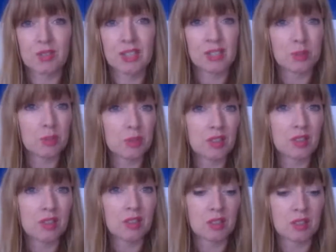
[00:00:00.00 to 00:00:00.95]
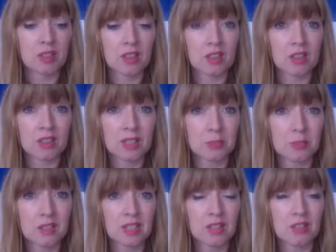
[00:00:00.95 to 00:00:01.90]
You could put it on under
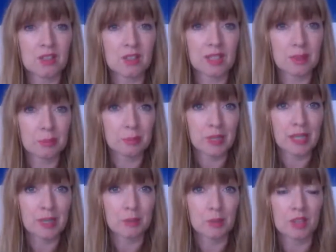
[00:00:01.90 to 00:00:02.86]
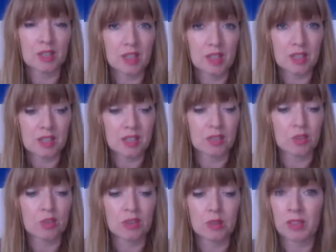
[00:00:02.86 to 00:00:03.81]
lipstick or under lip balm or gloss,
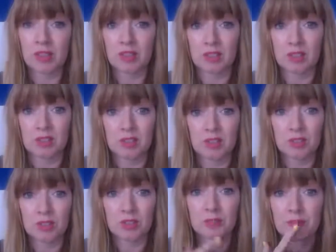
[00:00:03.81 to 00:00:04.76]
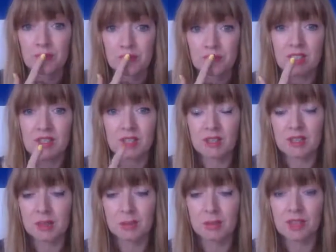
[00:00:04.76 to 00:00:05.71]
or wear it on its own. It's obviously a
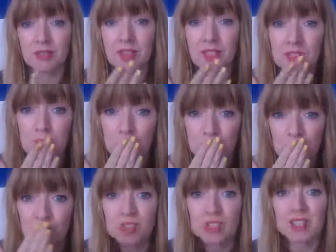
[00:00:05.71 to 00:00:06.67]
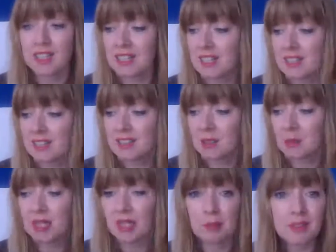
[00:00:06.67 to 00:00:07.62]
matte finish, so you can kiss your
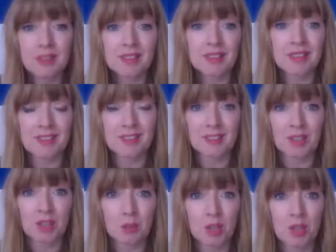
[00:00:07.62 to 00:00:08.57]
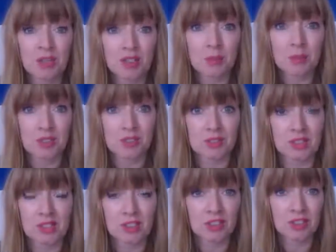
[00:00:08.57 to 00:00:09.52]
babies and it doesn't come off on them, which is really
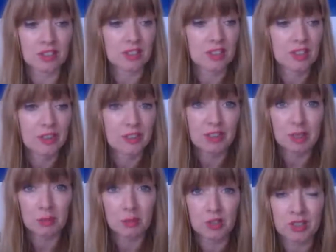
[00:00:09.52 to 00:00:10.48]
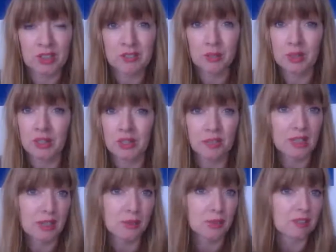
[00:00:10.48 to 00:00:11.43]
good. Really important if you want to go
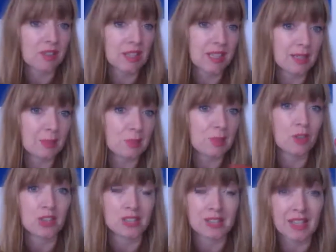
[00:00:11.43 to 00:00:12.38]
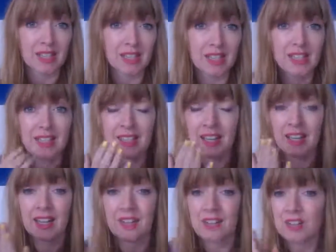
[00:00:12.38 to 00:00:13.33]
around with a red lip all day
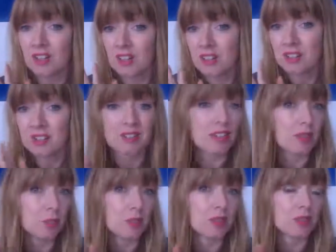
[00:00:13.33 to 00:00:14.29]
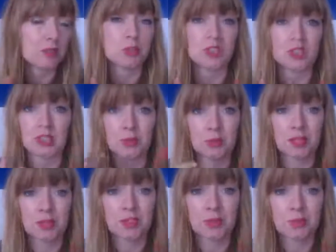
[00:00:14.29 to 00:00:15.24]
and not, you know, be smudging it or
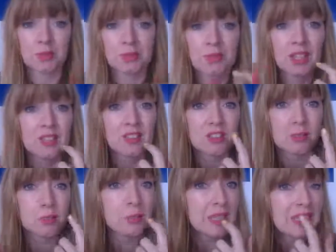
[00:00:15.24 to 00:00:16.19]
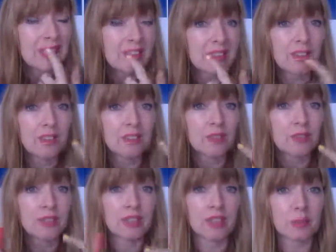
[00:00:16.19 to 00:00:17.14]
whatever. It doesn't bleed out of
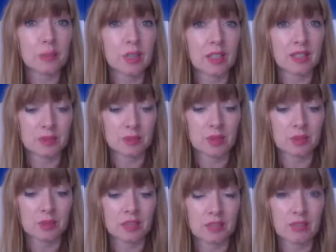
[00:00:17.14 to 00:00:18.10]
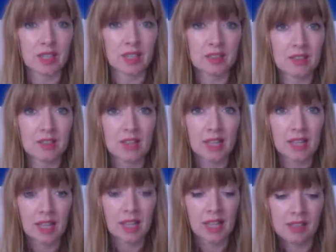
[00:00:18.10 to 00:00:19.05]
your lip line as well, which is great.
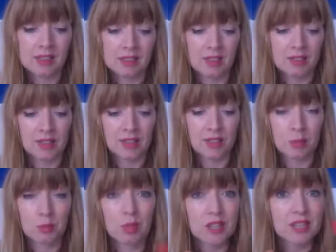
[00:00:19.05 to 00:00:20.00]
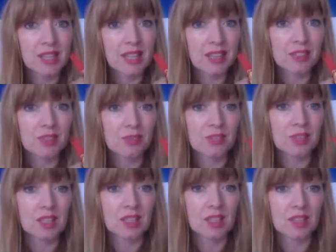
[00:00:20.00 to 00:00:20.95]
And I found the pointy end of
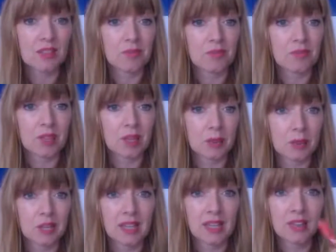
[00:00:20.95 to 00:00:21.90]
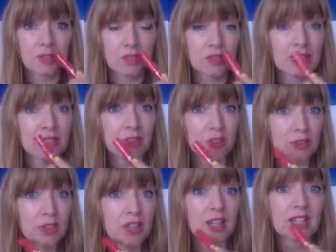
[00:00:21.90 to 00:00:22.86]
the applicator is really good for
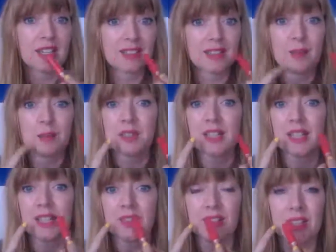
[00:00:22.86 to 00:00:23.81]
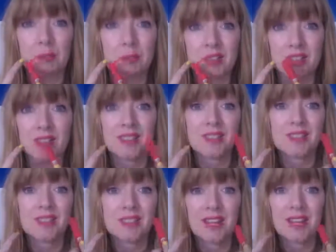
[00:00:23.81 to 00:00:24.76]
lining the lips and getting a really precise
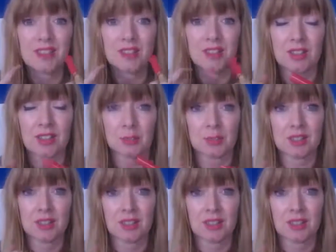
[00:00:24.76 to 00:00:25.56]
edge on your lips.